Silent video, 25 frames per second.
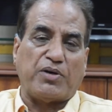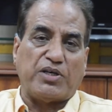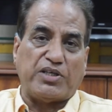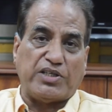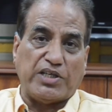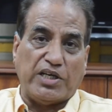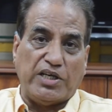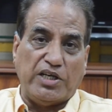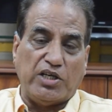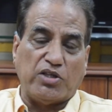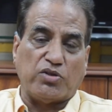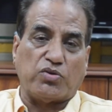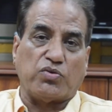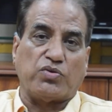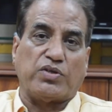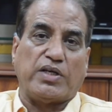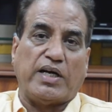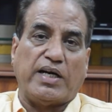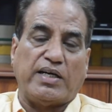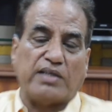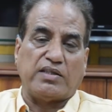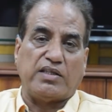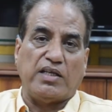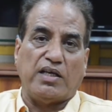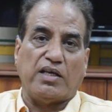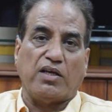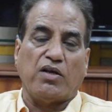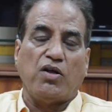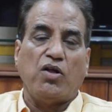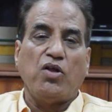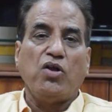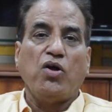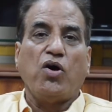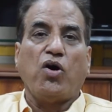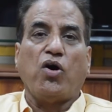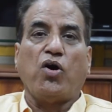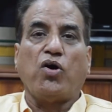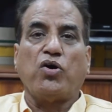pertaining to that thing,
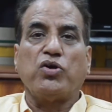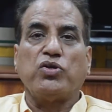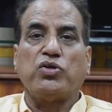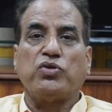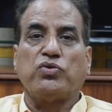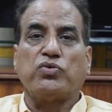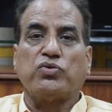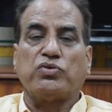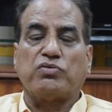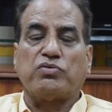or you